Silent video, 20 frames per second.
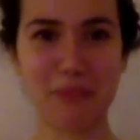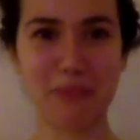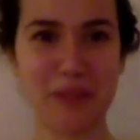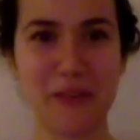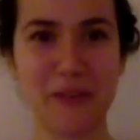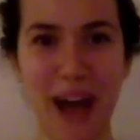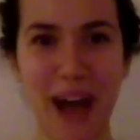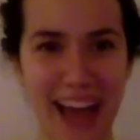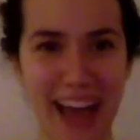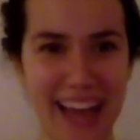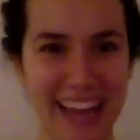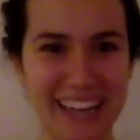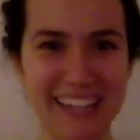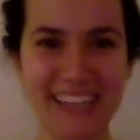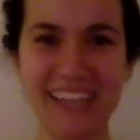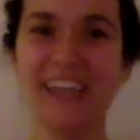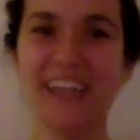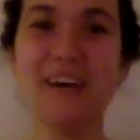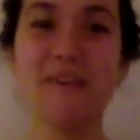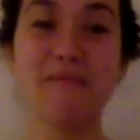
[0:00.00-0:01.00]

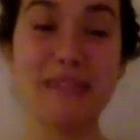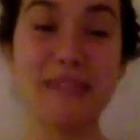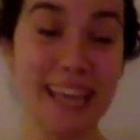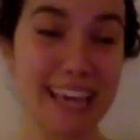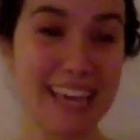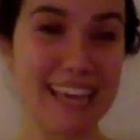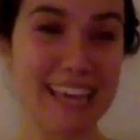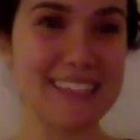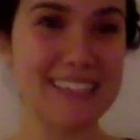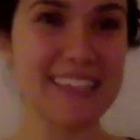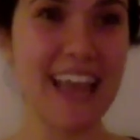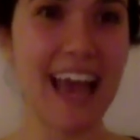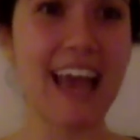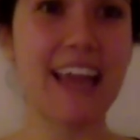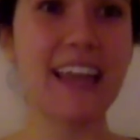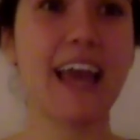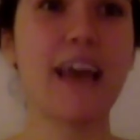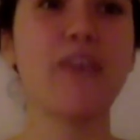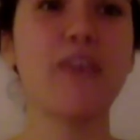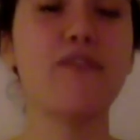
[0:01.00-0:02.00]
blue-eyed place,
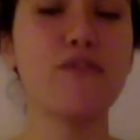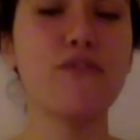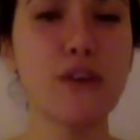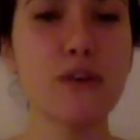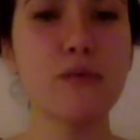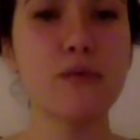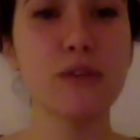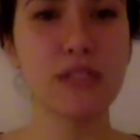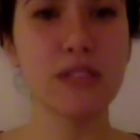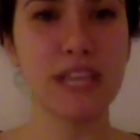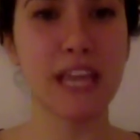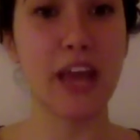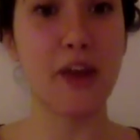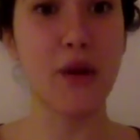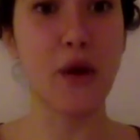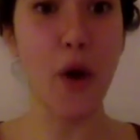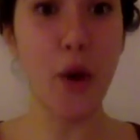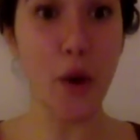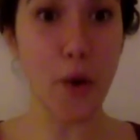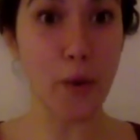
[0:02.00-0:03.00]
and I feel really at
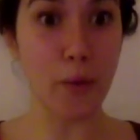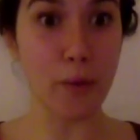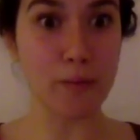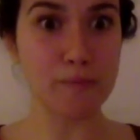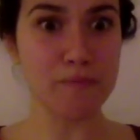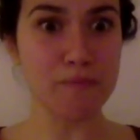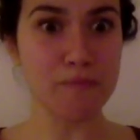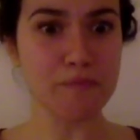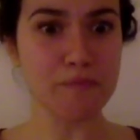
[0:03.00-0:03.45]
home.